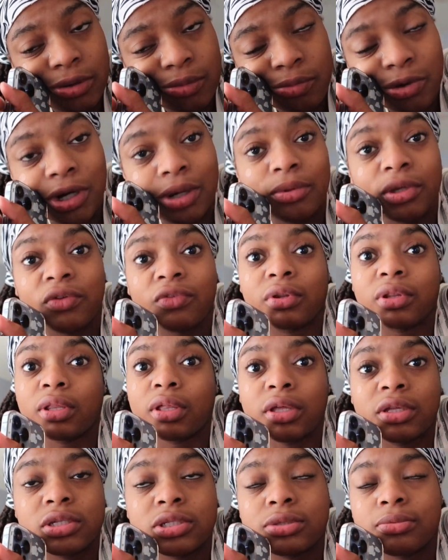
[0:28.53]
Probably even
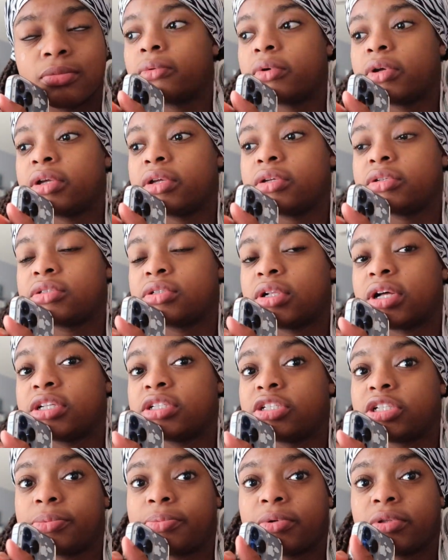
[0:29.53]
less. Rent is a lot
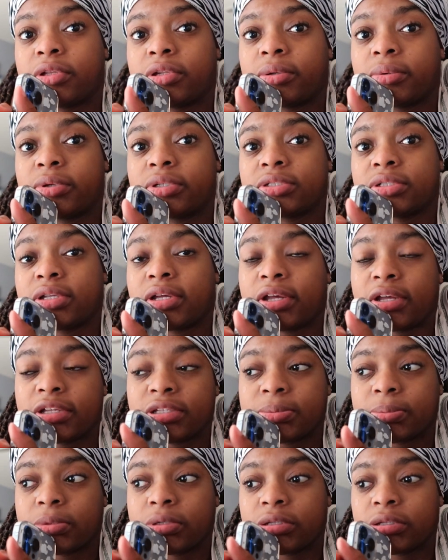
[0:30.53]
cheaper than it was at
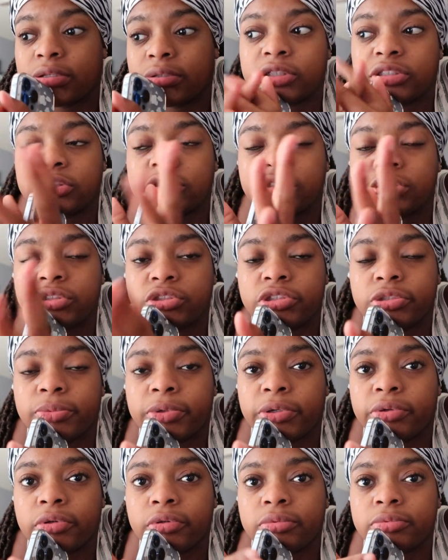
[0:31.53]
Aspen. It's just a
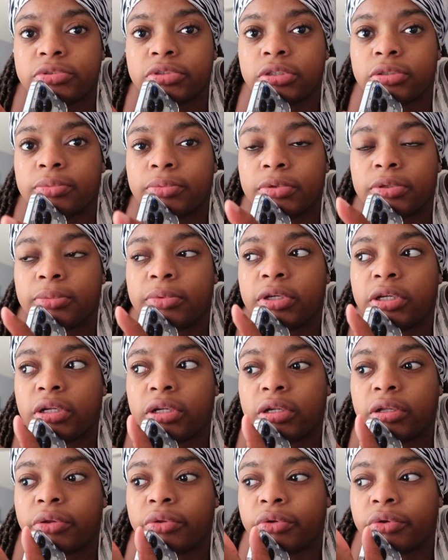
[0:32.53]
2-bedroom, so it'll be me and
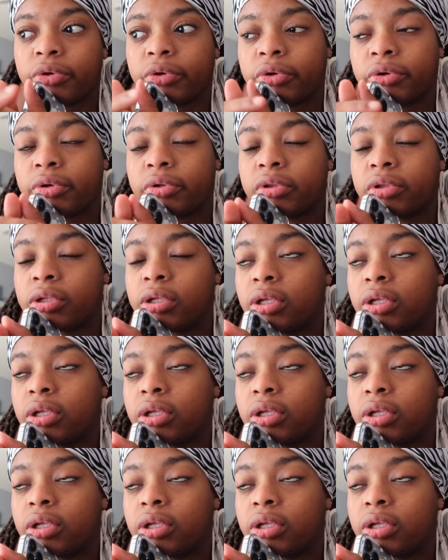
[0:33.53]
another girl.